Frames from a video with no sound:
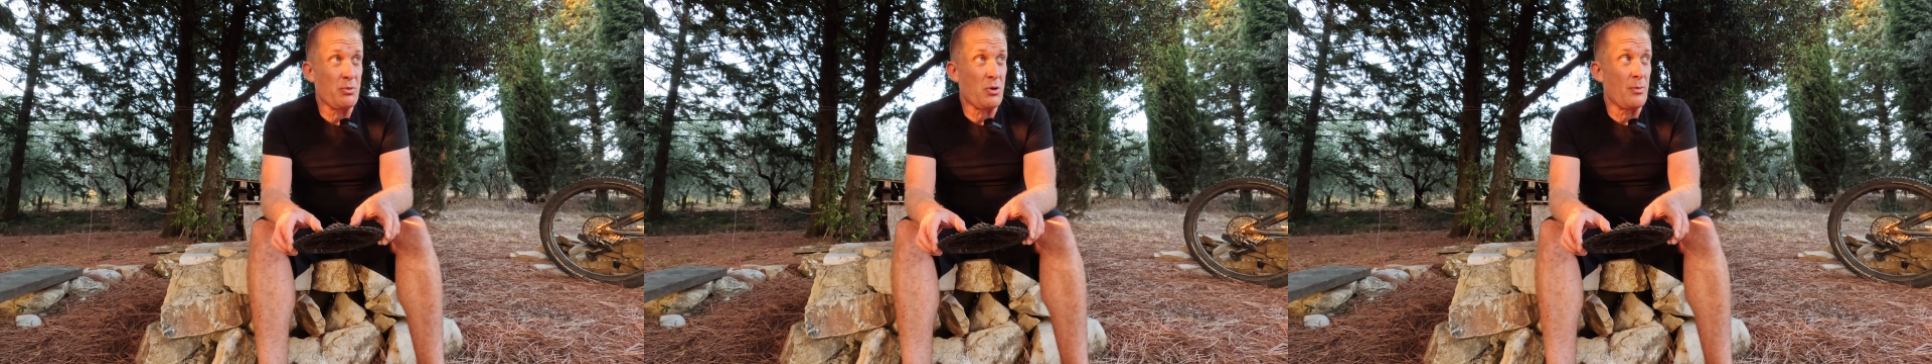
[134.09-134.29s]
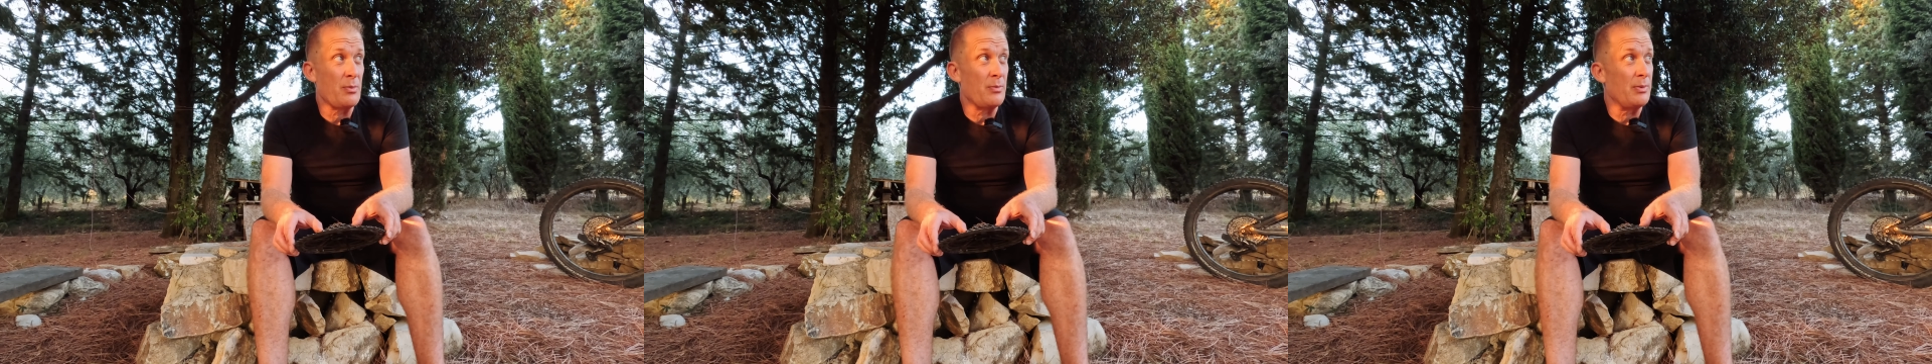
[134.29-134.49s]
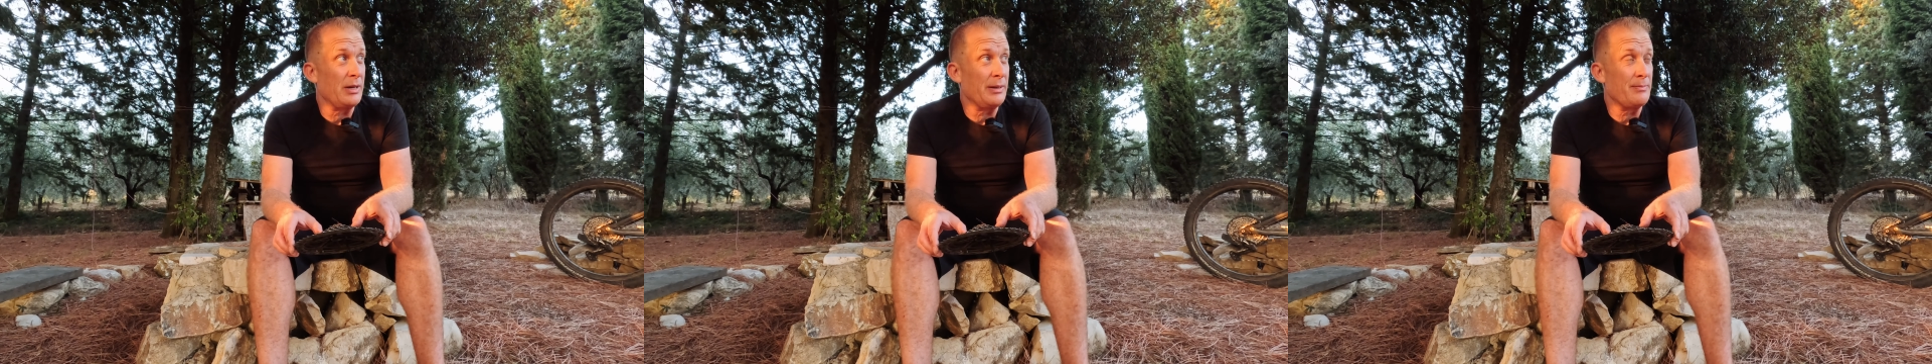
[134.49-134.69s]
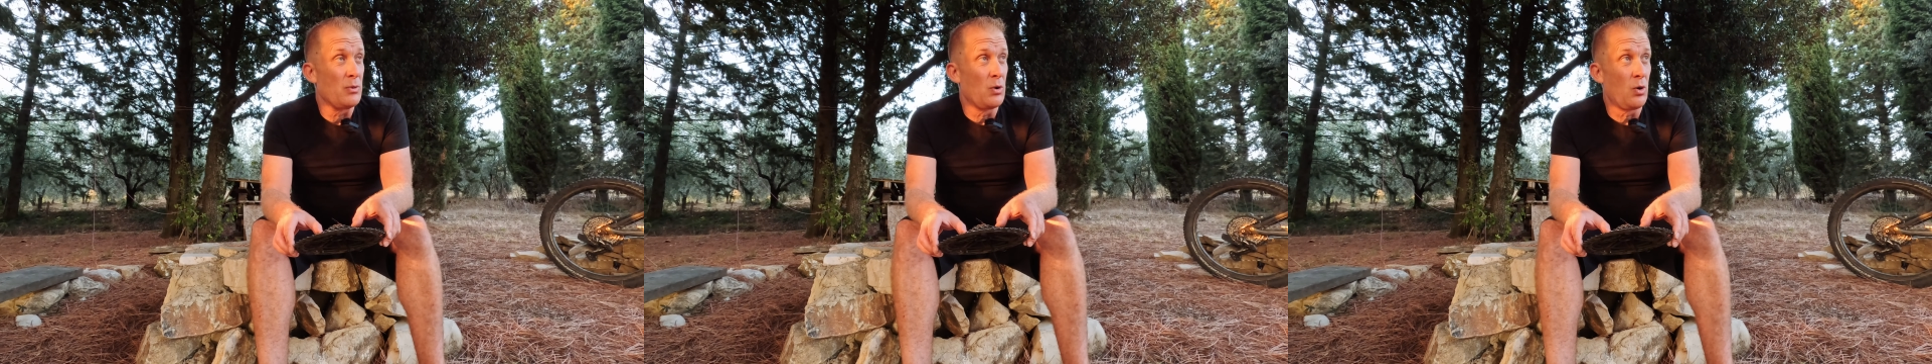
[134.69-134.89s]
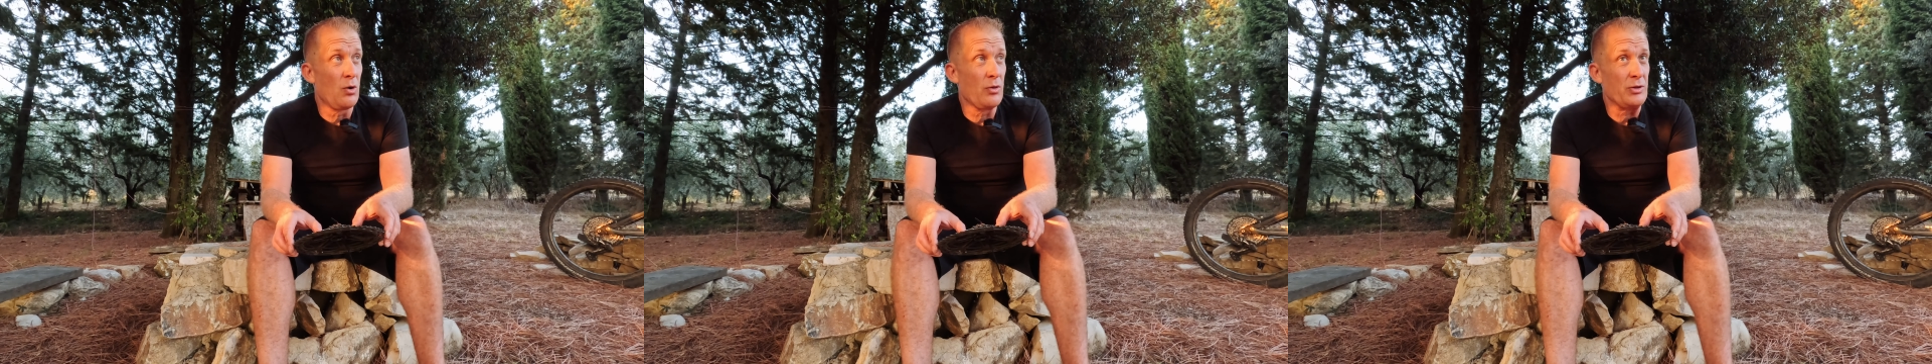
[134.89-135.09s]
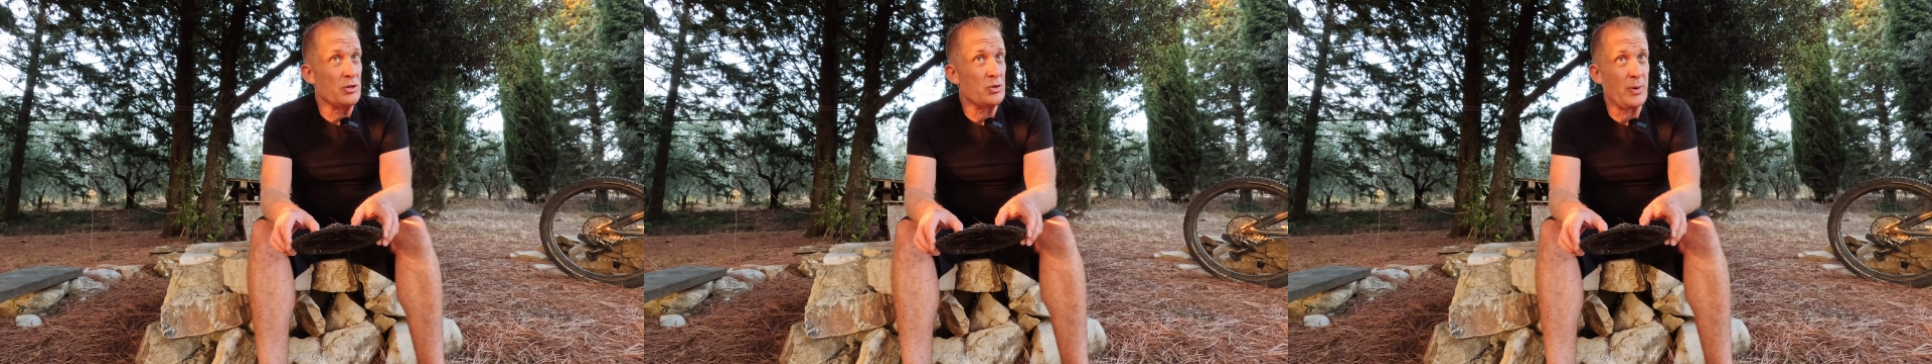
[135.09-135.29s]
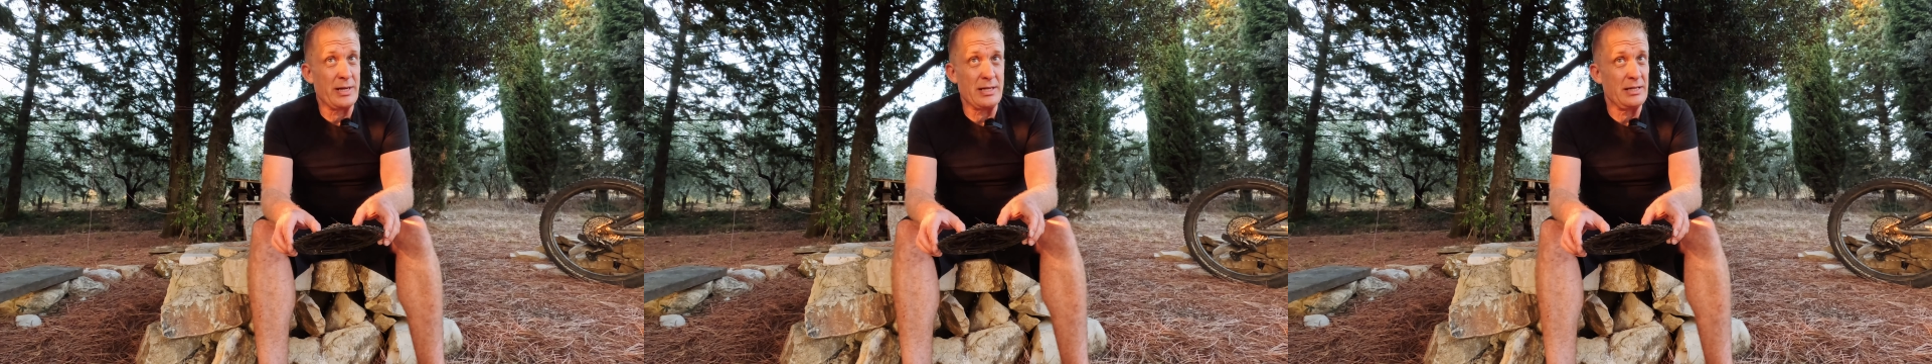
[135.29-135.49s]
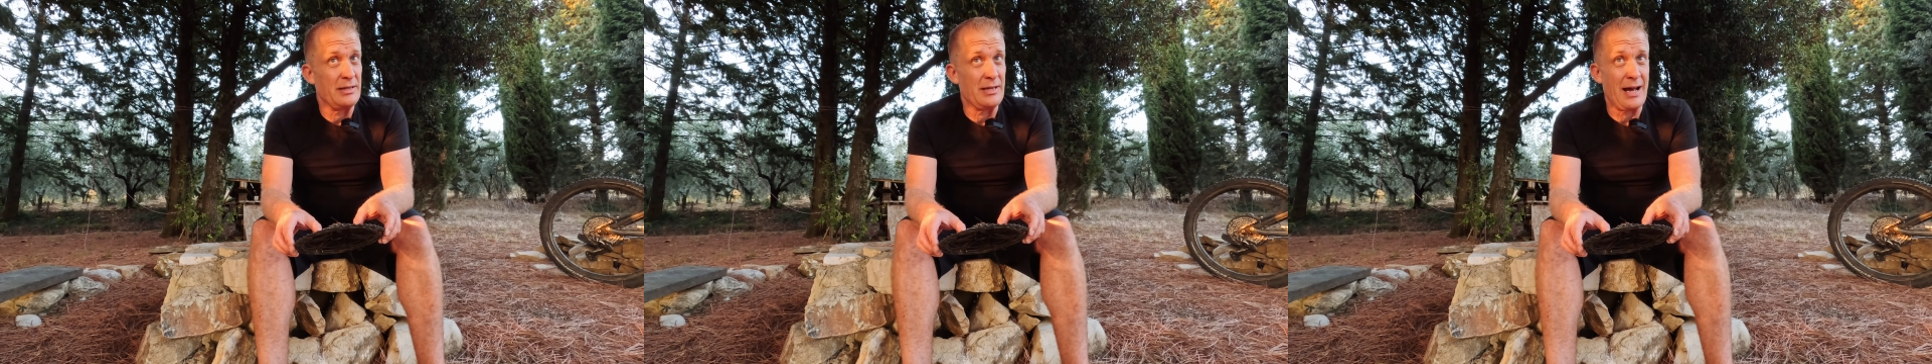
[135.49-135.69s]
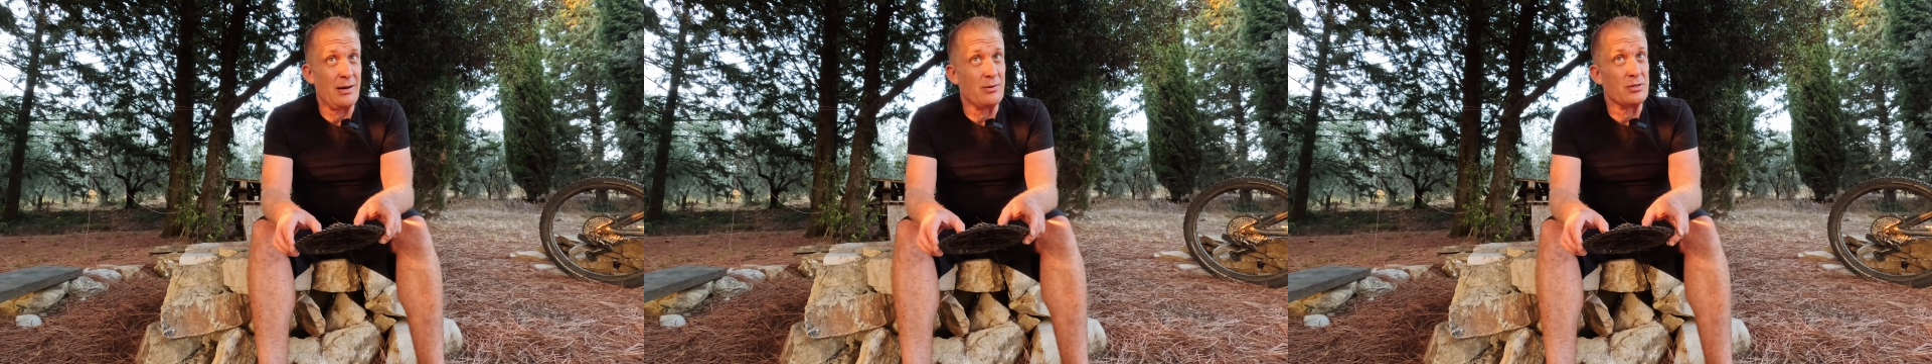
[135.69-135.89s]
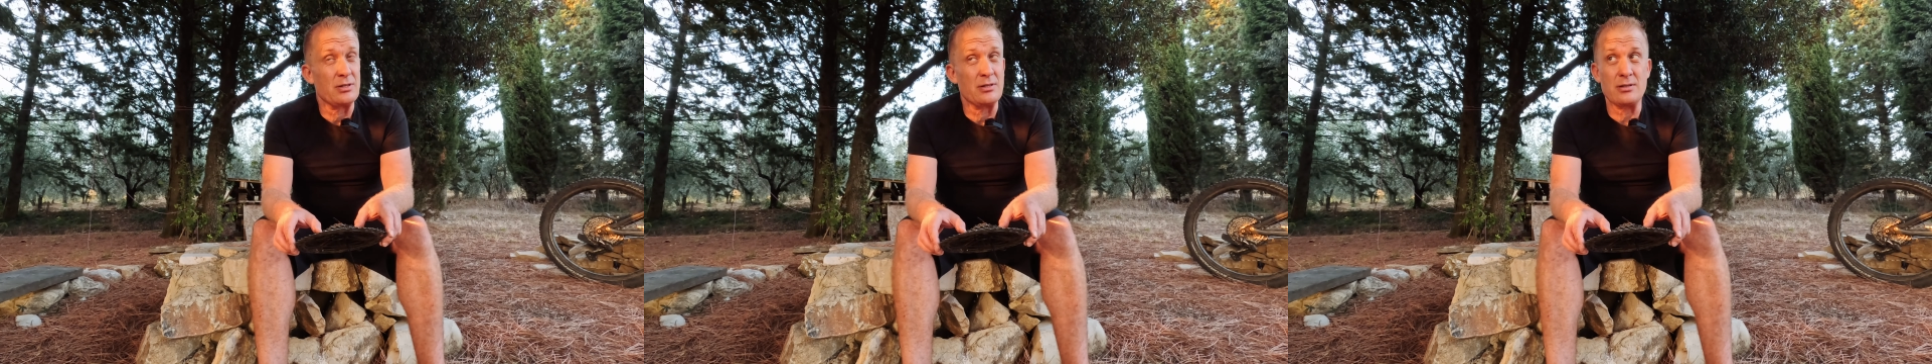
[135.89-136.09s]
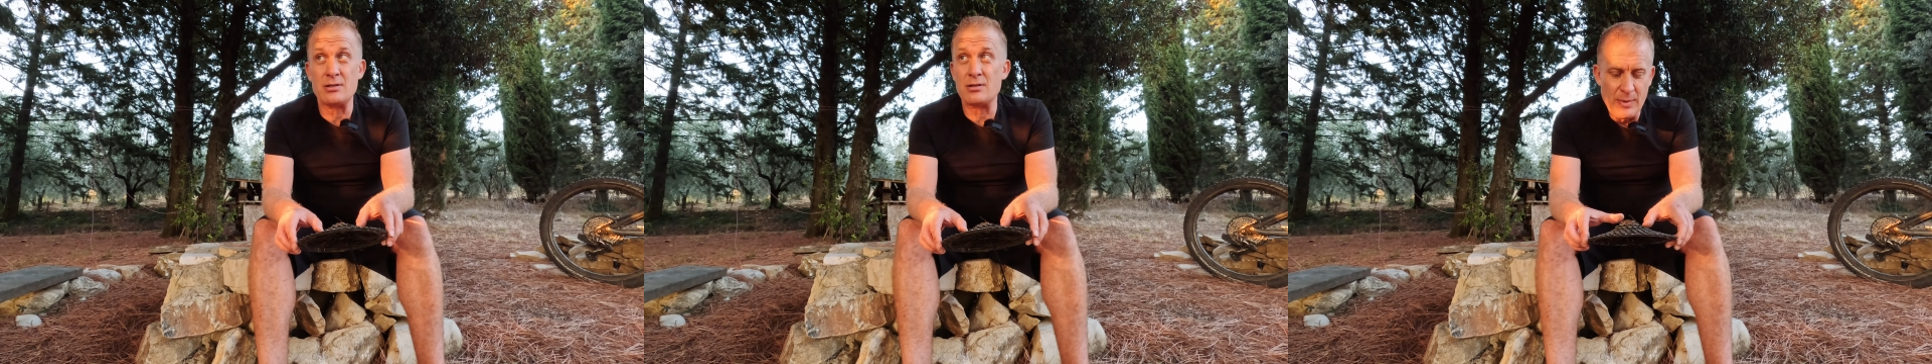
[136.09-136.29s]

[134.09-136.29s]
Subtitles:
probably more than 20,000.